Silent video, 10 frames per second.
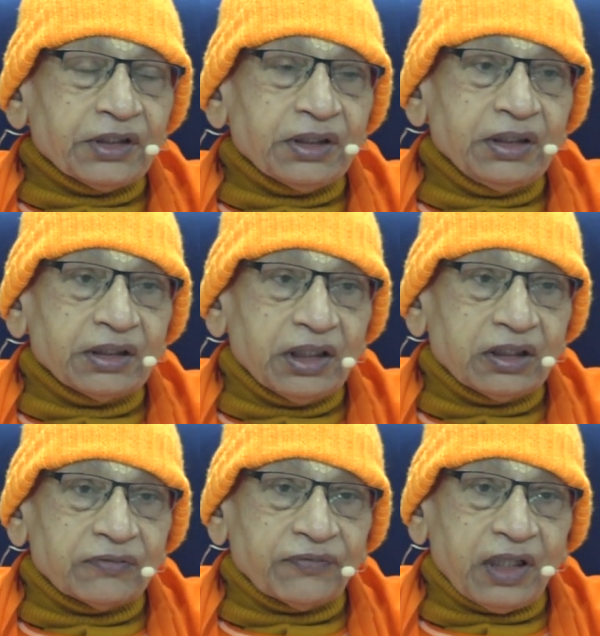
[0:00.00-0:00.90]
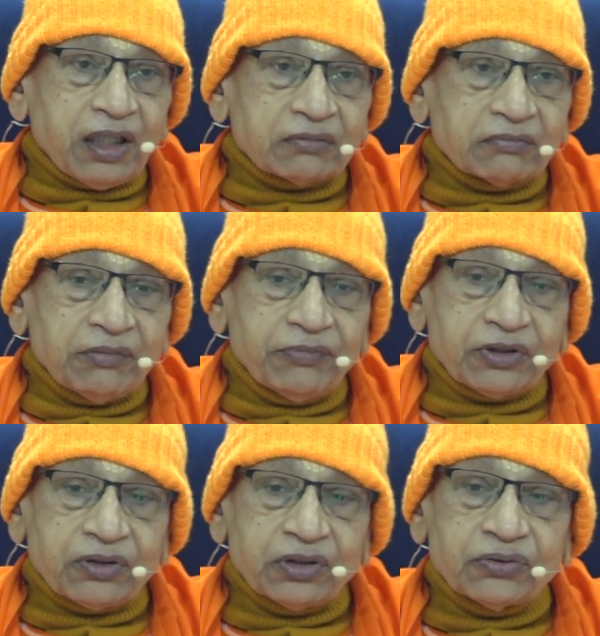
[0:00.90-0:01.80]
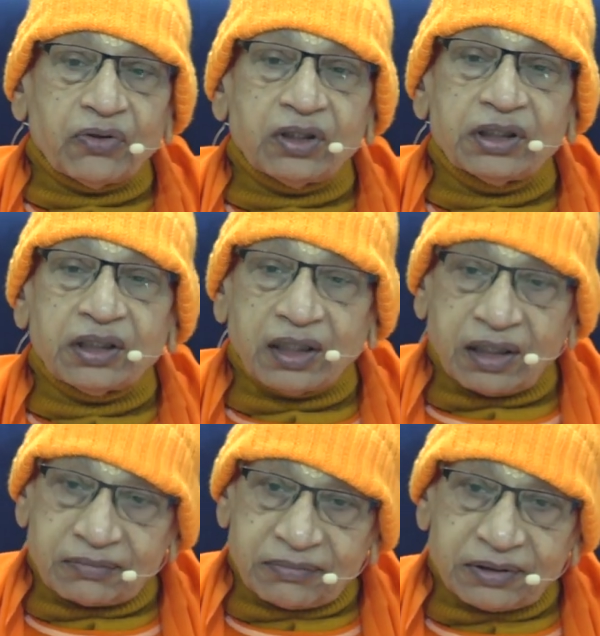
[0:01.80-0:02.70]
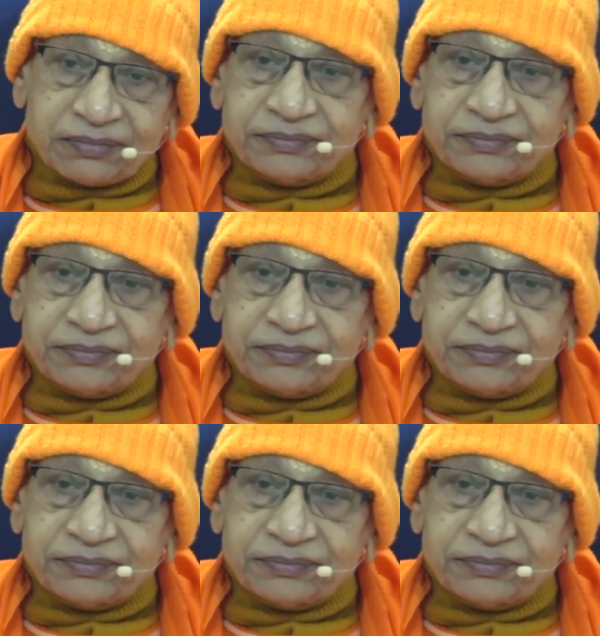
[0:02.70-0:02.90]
in case of Atma because you already are Atma.